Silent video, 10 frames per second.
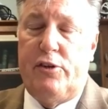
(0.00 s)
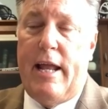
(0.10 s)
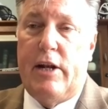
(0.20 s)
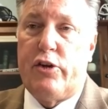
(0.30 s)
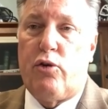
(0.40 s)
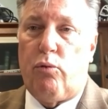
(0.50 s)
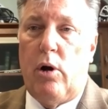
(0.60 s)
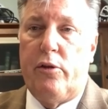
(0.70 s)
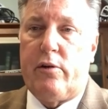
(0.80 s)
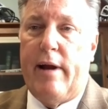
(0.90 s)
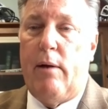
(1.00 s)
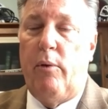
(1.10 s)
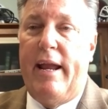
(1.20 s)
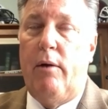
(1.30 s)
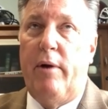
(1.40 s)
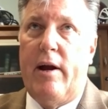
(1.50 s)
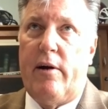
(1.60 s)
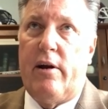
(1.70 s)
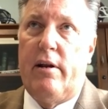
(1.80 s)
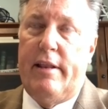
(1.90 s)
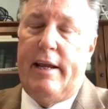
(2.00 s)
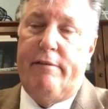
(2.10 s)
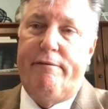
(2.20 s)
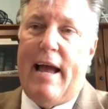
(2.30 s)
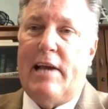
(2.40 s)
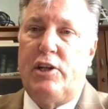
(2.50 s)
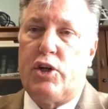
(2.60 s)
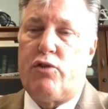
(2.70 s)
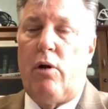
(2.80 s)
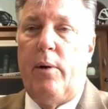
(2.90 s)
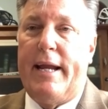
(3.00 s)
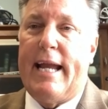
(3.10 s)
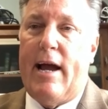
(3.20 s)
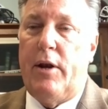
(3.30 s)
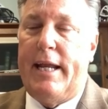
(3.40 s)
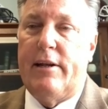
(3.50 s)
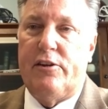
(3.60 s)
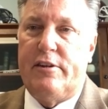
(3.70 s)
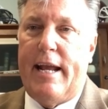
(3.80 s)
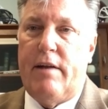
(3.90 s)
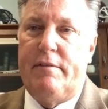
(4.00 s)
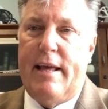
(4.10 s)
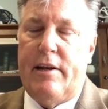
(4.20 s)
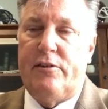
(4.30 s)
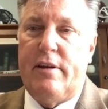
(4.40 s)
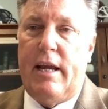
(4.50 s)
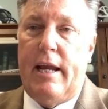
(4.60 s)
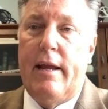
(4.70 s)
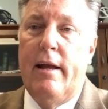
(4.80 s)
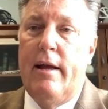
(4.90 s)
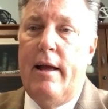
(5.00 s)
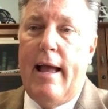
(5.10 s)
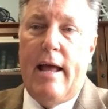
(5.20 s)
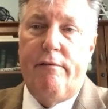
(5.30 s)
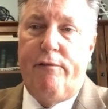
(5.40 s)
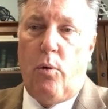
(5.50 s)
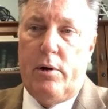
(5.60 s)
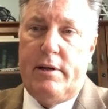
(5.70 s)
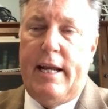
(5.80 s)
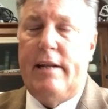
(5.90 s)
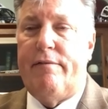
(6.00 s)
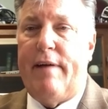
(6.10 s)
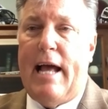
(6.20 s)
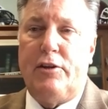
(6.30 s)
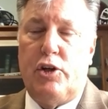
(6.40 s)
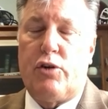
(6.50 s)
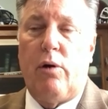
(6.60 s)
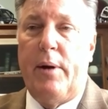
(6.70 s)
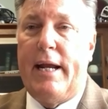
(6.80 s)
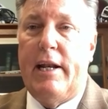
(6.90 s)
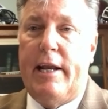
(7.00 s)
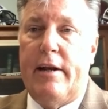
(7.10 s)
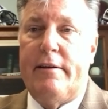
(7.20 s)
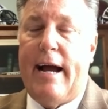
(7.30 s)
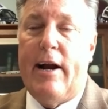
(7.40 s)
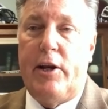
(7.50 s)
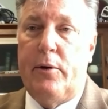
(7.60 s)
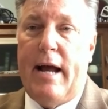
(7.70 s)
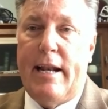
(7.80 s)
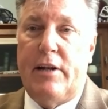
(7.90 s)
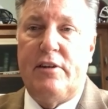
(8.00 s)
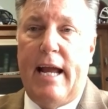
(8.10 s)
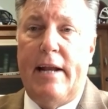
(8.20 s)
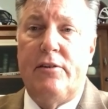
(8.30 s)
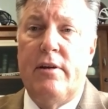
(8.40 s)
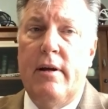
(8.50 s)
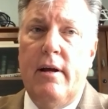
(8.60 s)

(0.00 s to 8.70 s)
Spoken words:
It's growth, Grant. We are the fastest growing county in the state of Tennessee and 14th fastest growing in the entire United States.